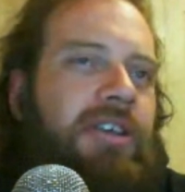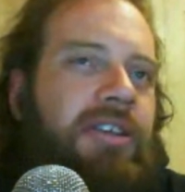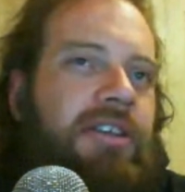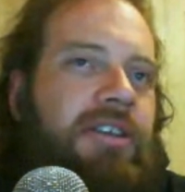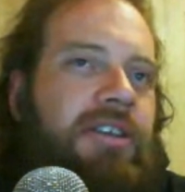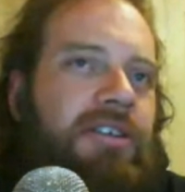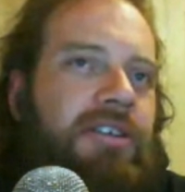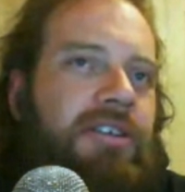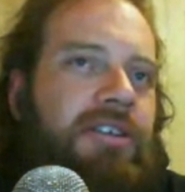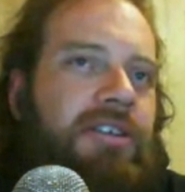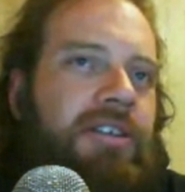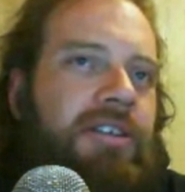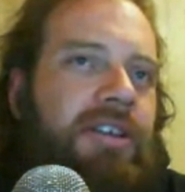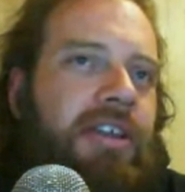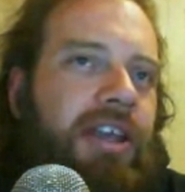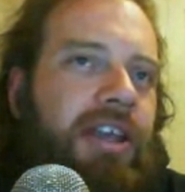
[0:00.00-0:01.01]
The
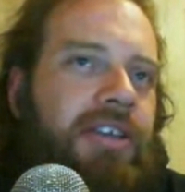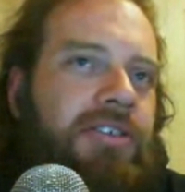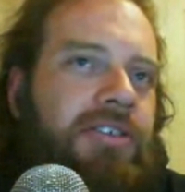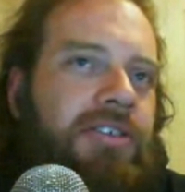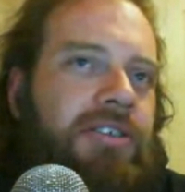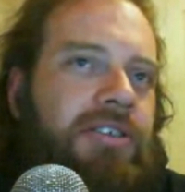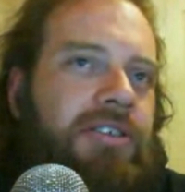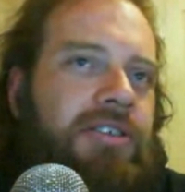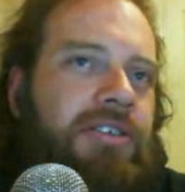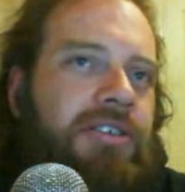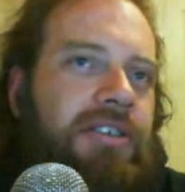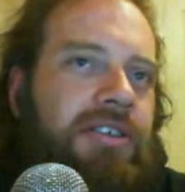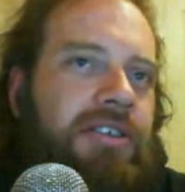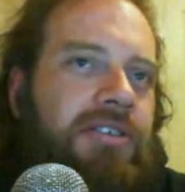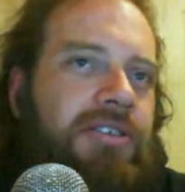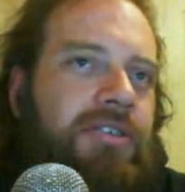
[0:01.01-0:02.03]
Engadget
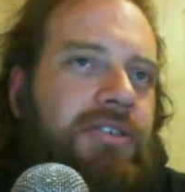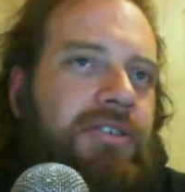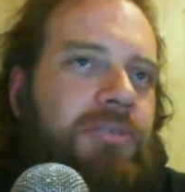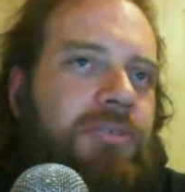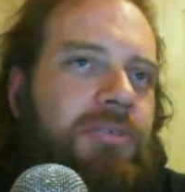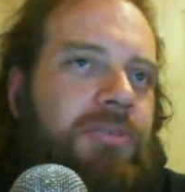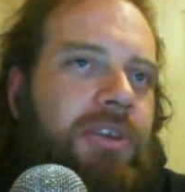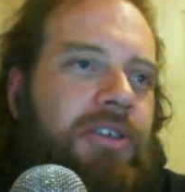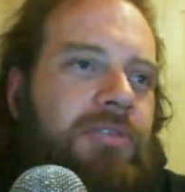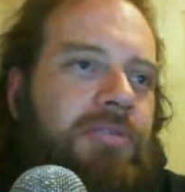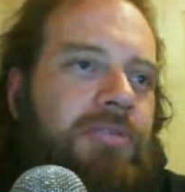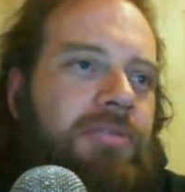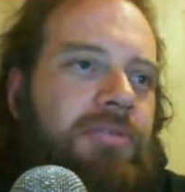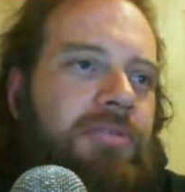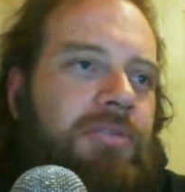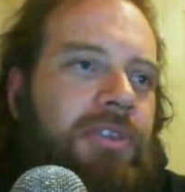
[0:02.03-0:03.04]
has actually got the specs
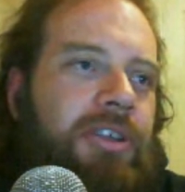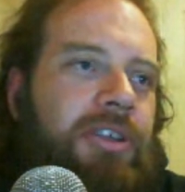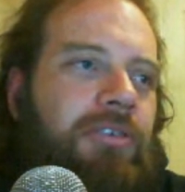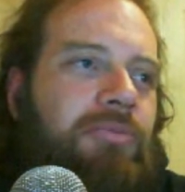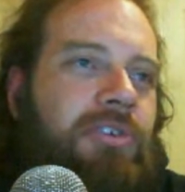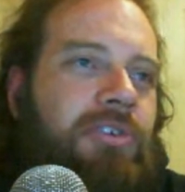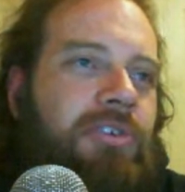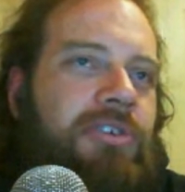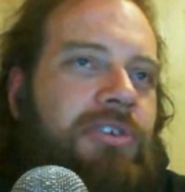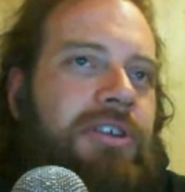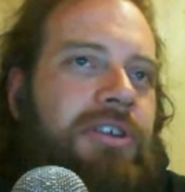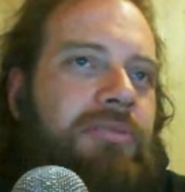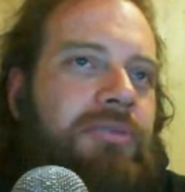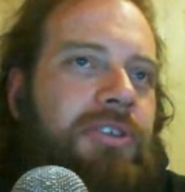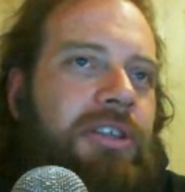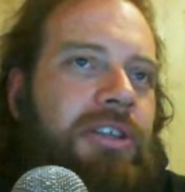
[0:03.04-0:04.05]
wrong, but they got me all
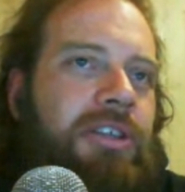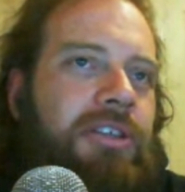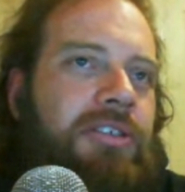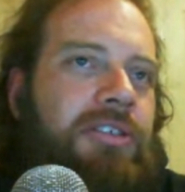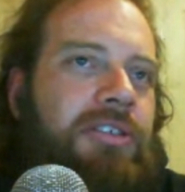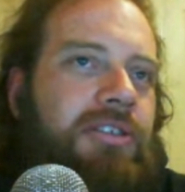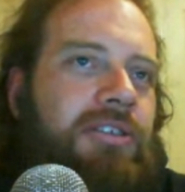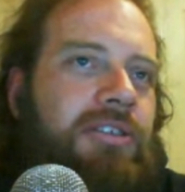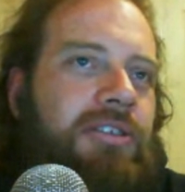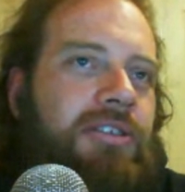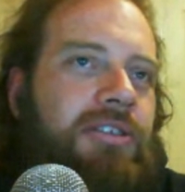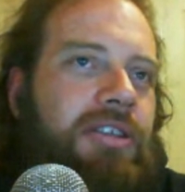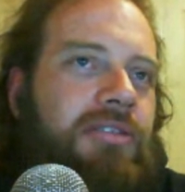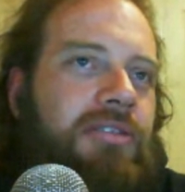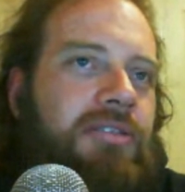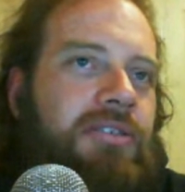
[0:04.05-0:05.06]
excited when they listed
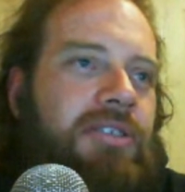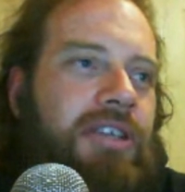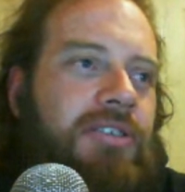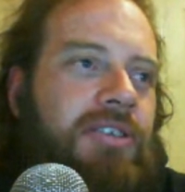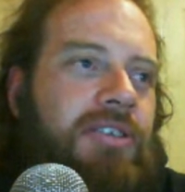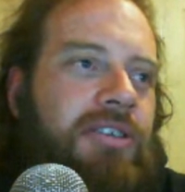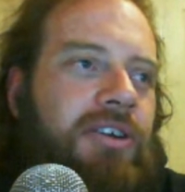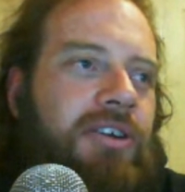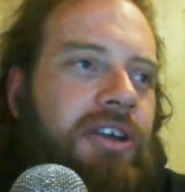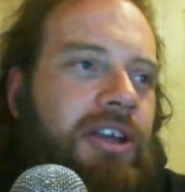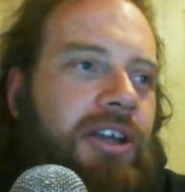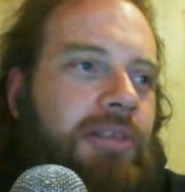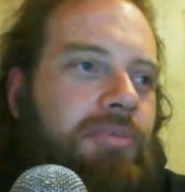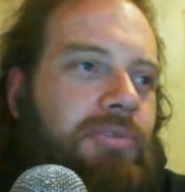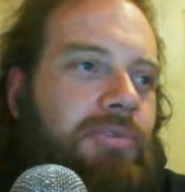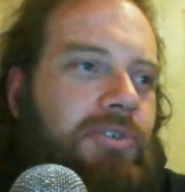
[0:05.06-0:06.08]
that there is actually an
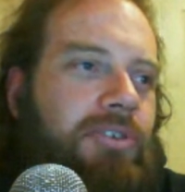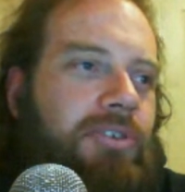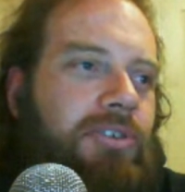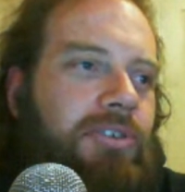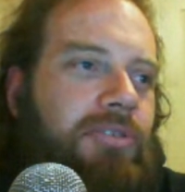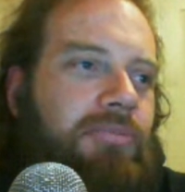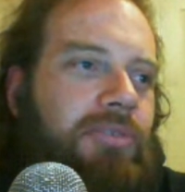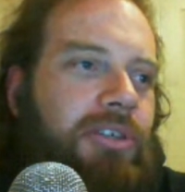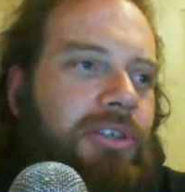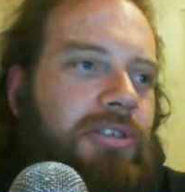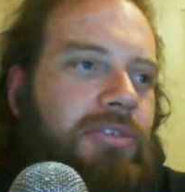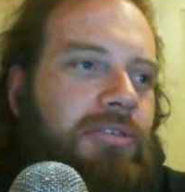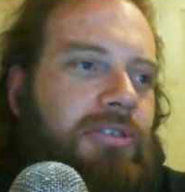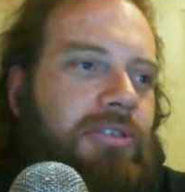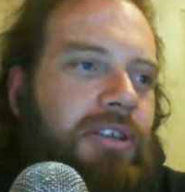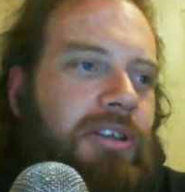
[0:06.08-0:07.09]
IR port on it, but
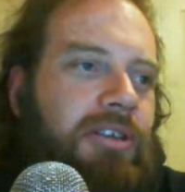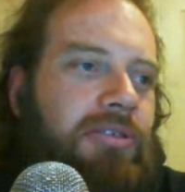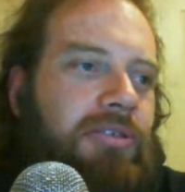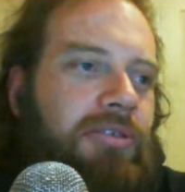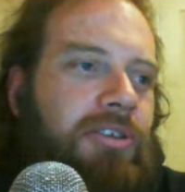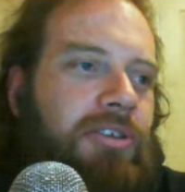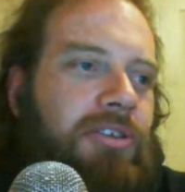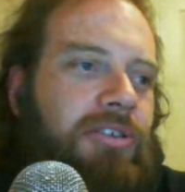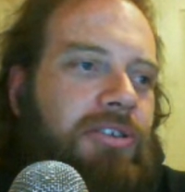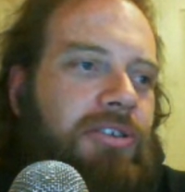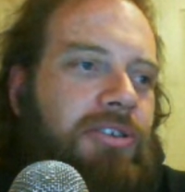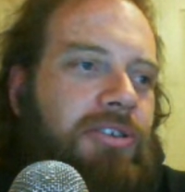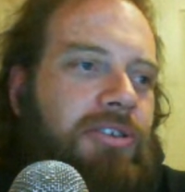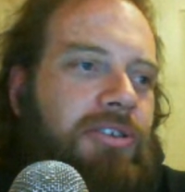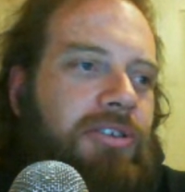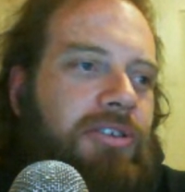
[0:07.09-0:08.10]
according to the
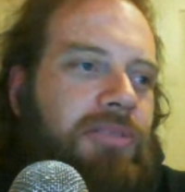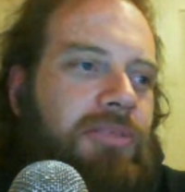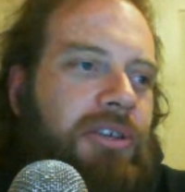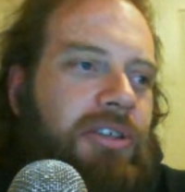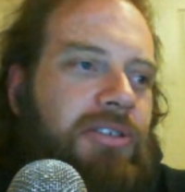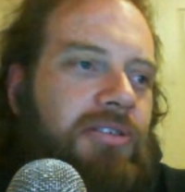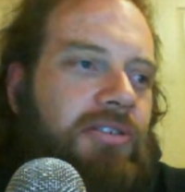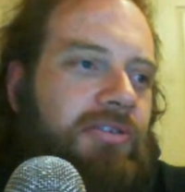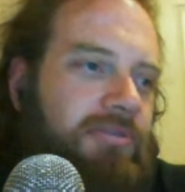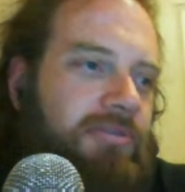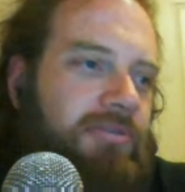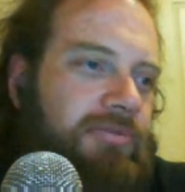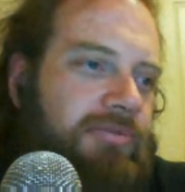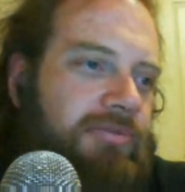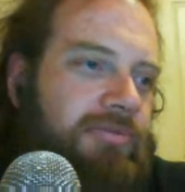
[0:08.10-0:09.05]
Sony specs, there's not.